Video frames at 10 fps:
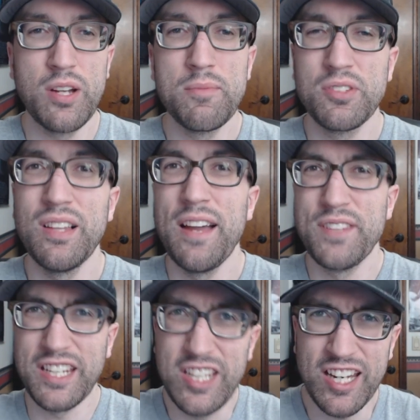comes
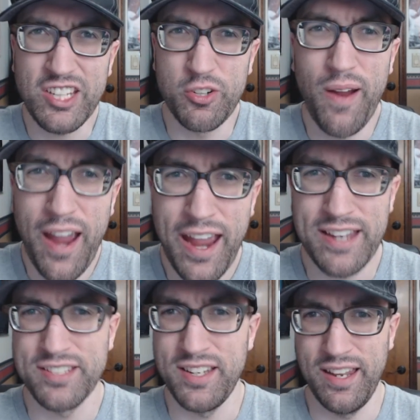alive to kick your
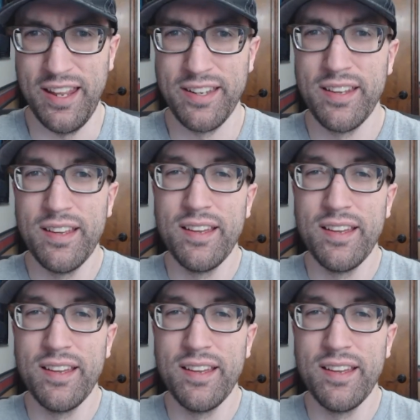ass in it,